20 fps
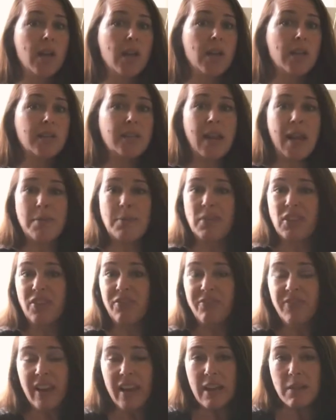time with your
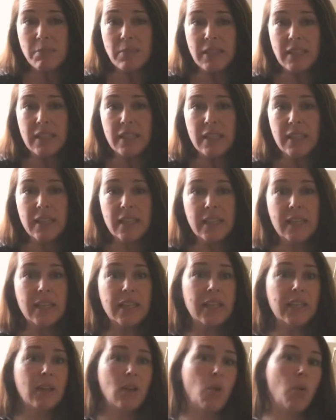
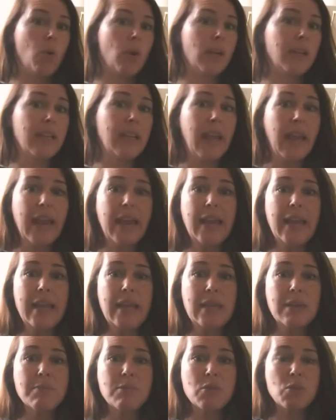family or
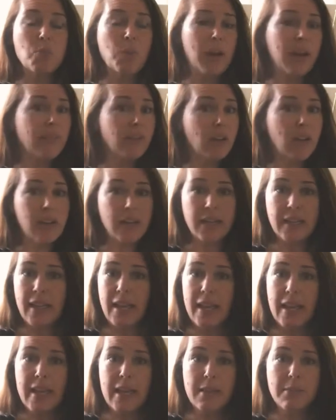games, whatever kind of
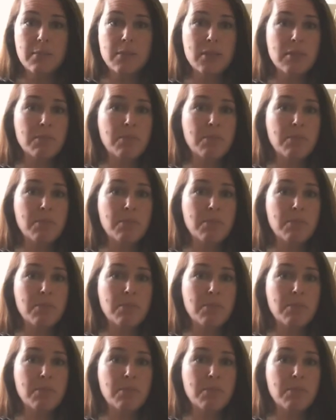games,